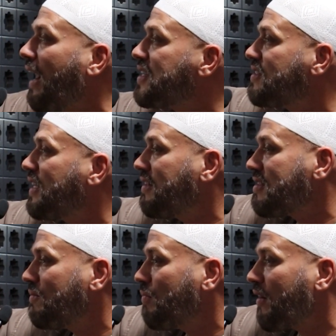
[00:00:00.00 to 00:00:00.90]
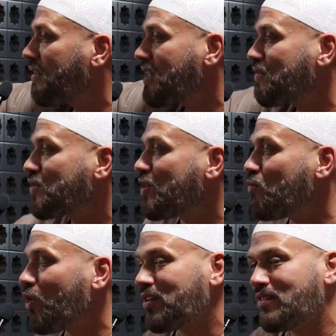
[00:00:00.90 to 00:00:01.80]
high status in paradise for
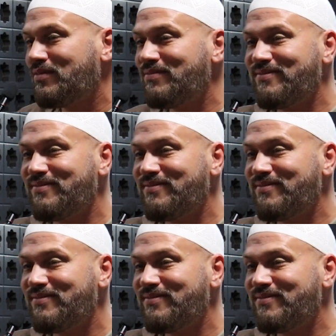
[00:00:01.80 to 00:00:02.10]
someone,